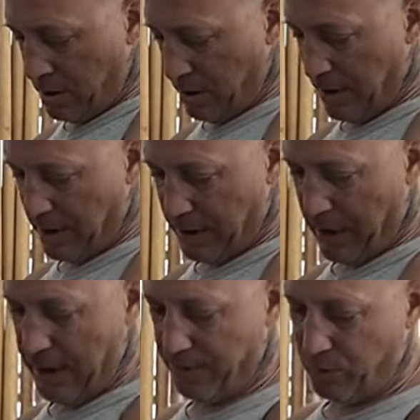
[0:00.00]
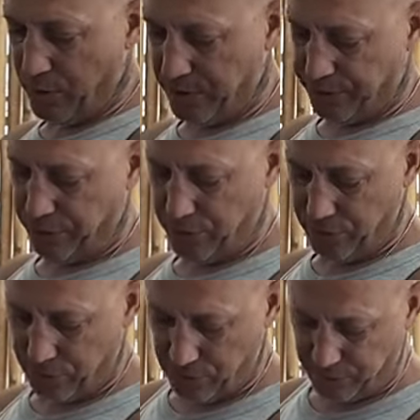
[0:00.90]
And I am going
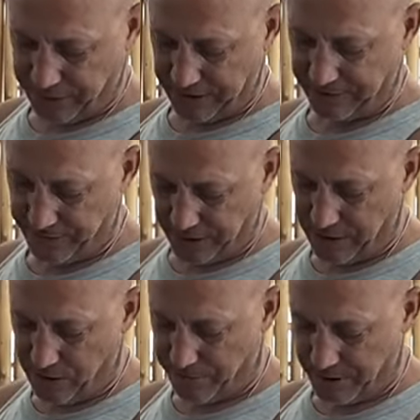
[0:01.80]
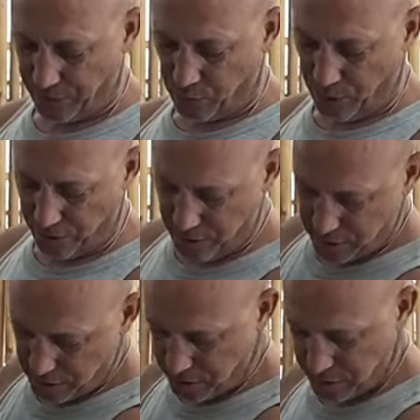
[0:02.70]
to take some video of me in the water
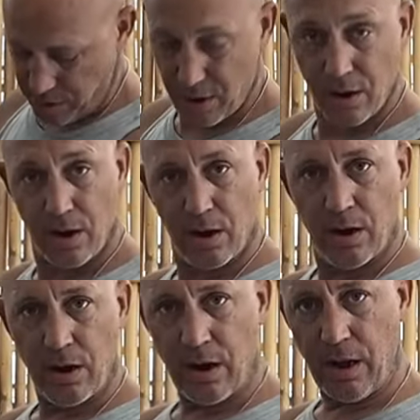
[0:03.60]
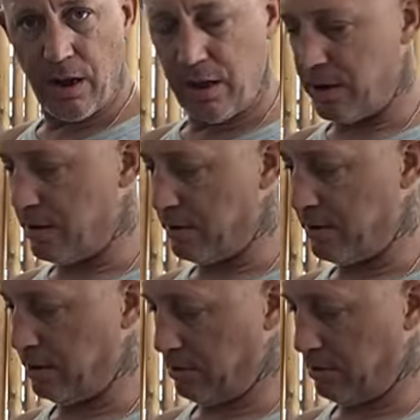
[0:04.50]
and